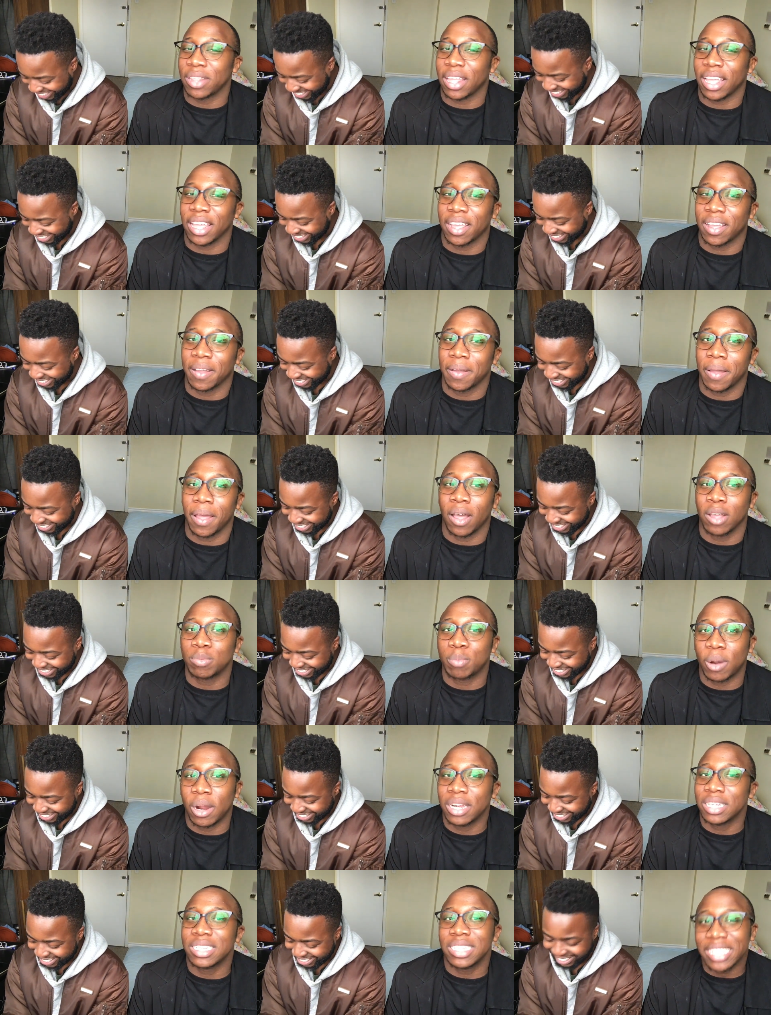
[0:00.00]
Speaker 1: but like house
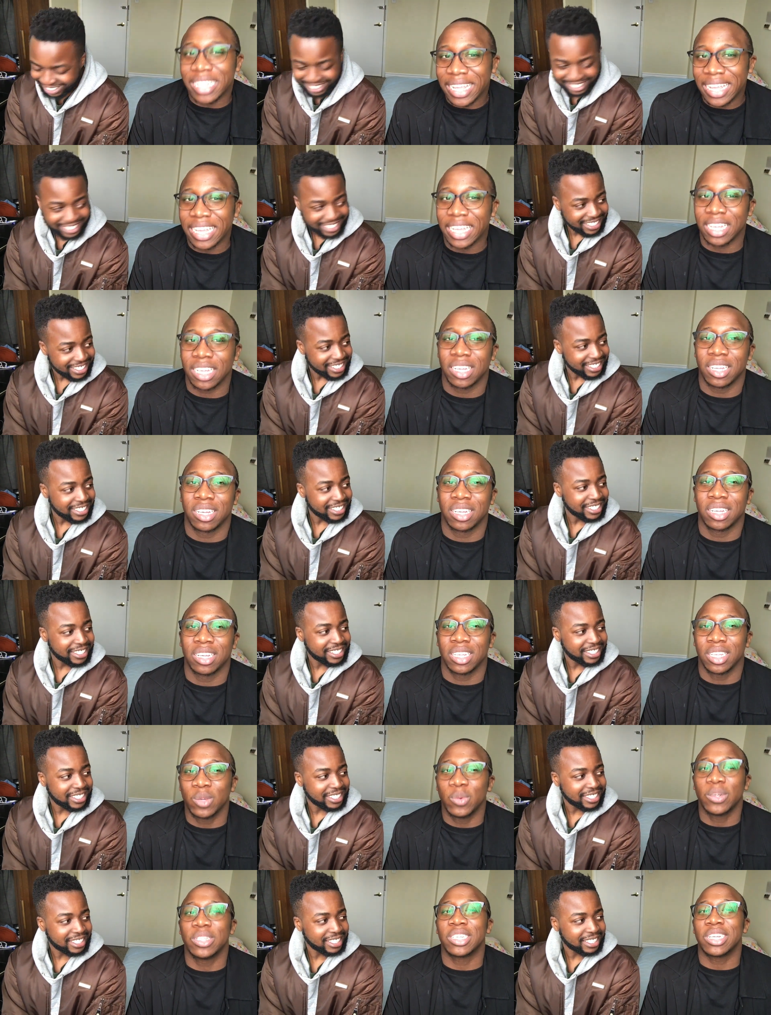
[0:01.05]
party lit
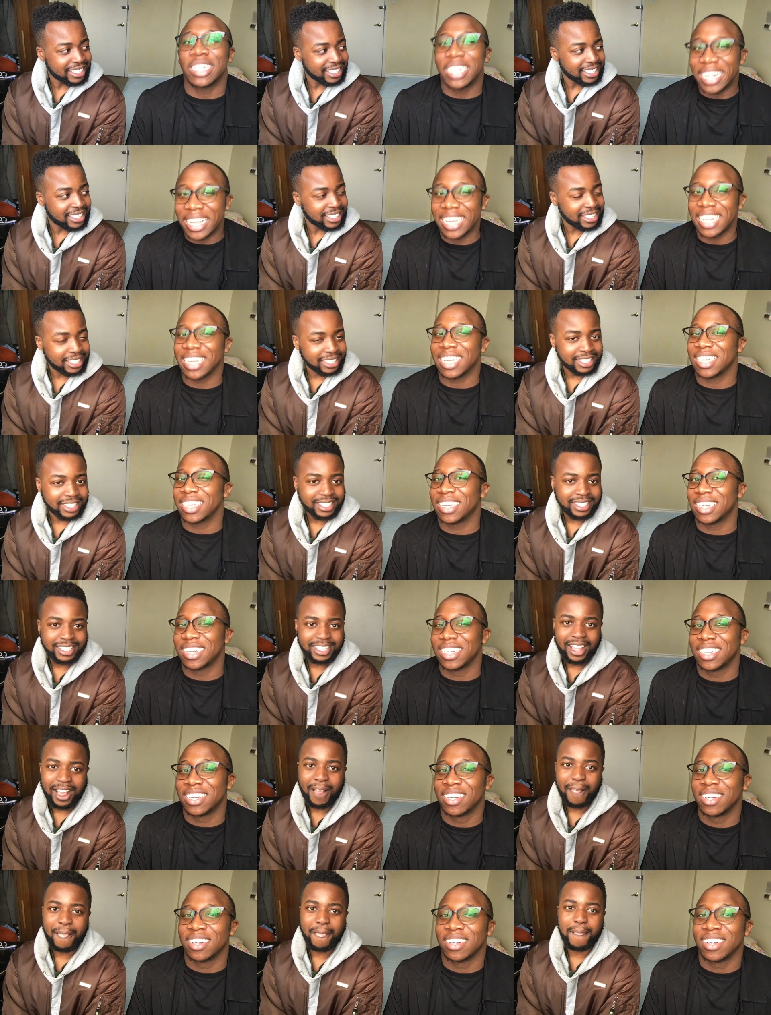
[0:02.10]
you was lit
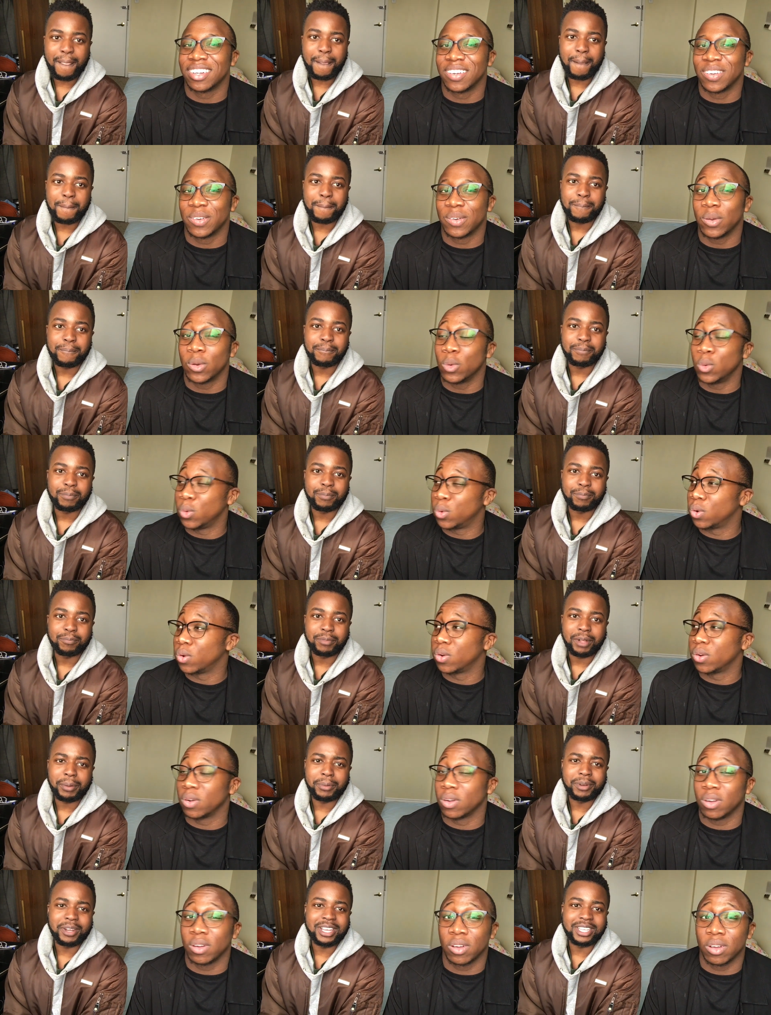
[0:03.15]
Oof.
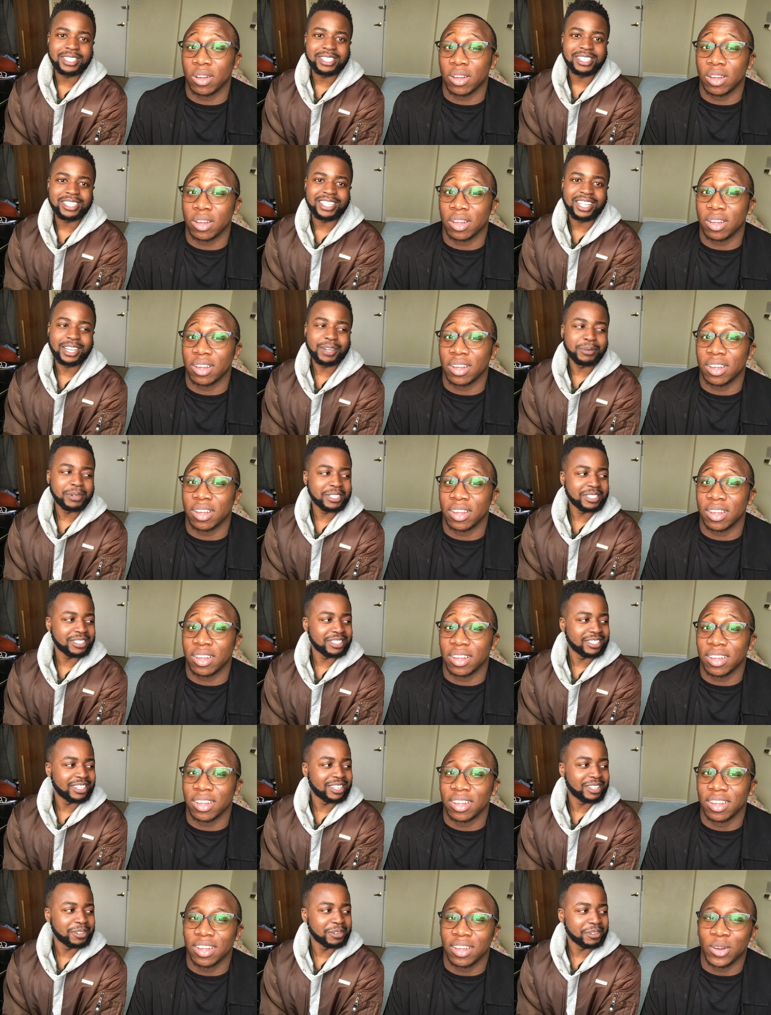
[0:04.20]
Speaker 2: Probably not like
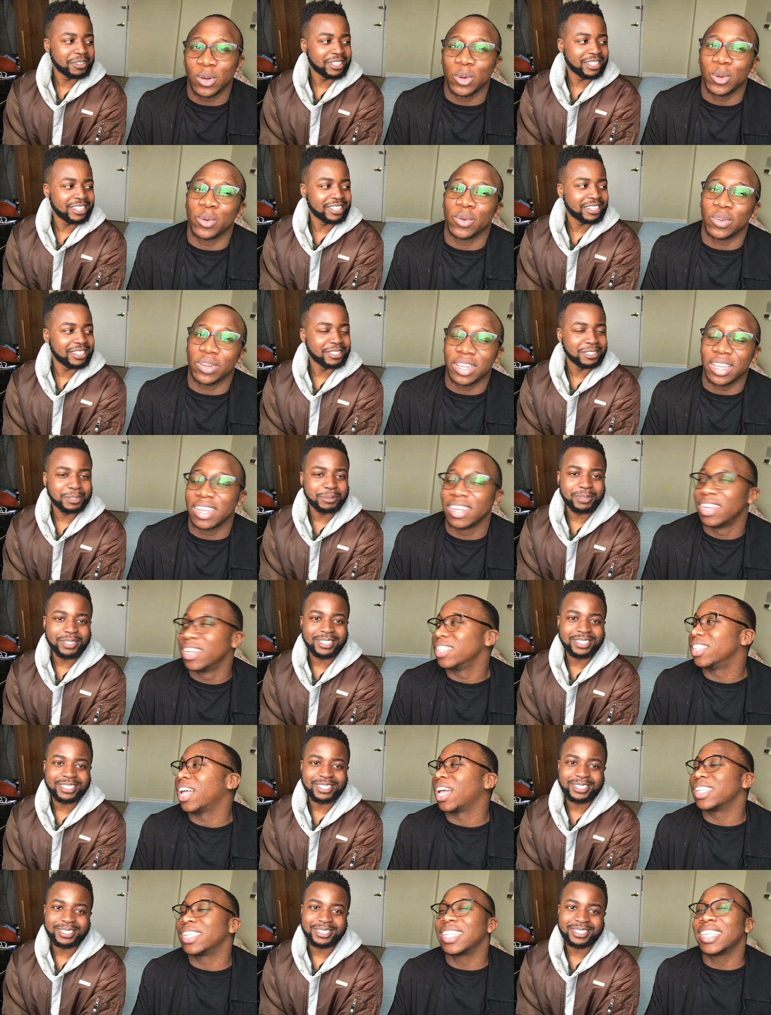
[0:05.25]
Weston and Laurier, oh. all those
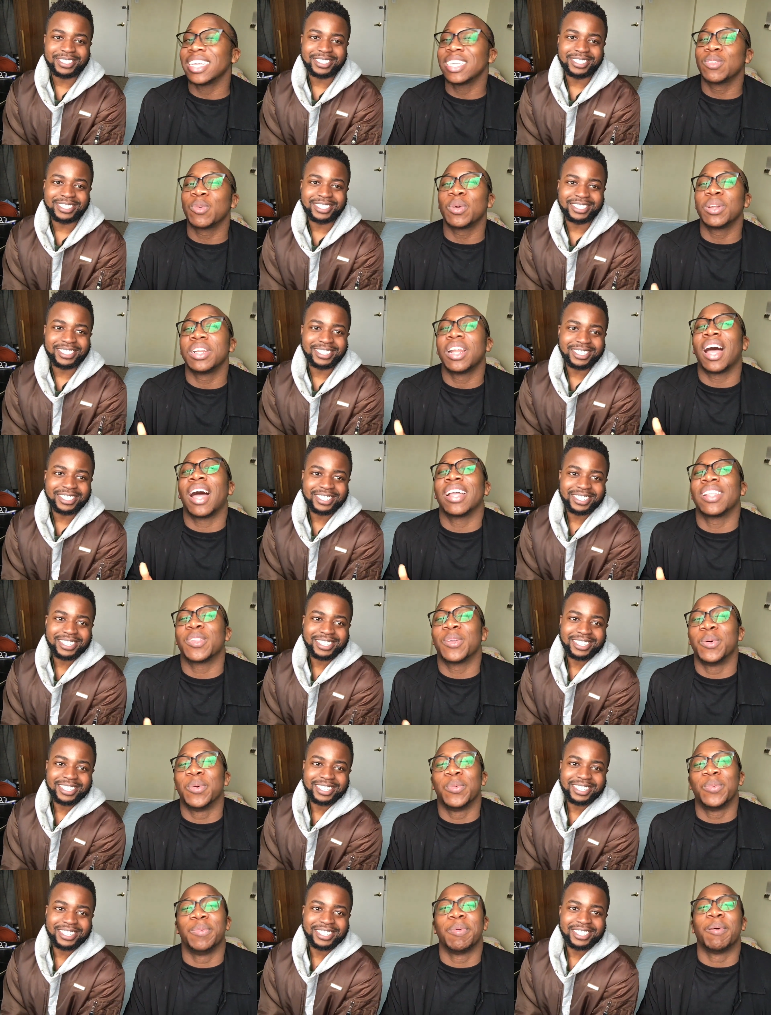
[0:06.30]
places. Now the
Speaker 1: thing is, we're not
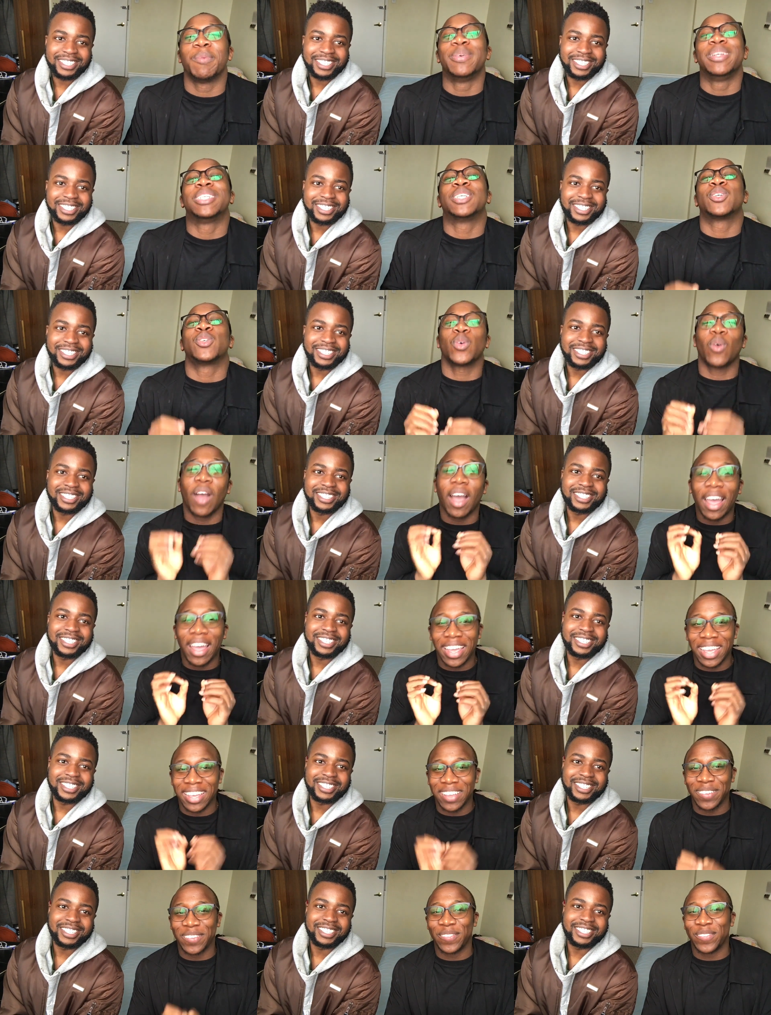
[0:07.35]
though. Well, we try.
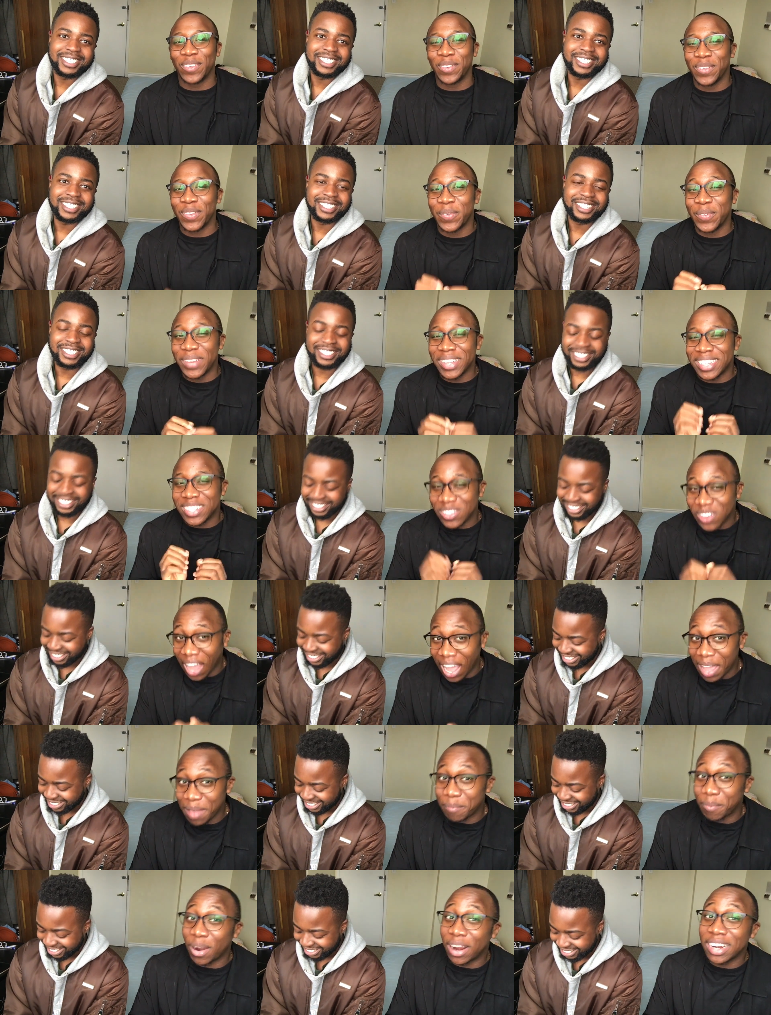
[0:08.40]
You feel me? We
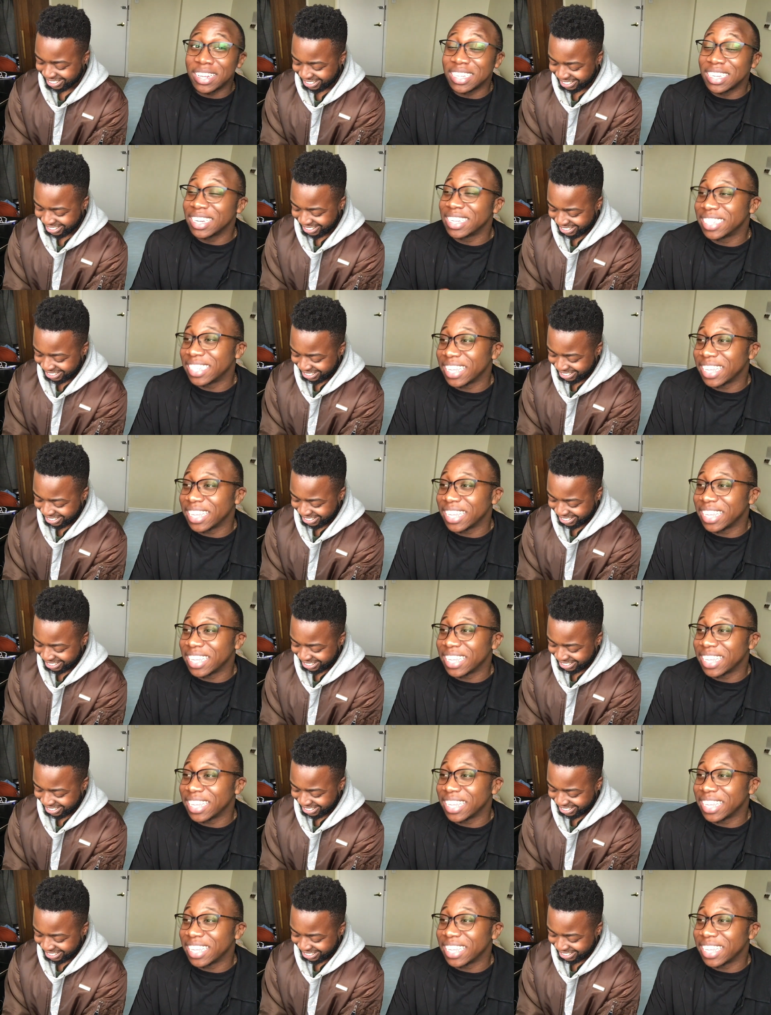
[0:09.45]
try. Parties on a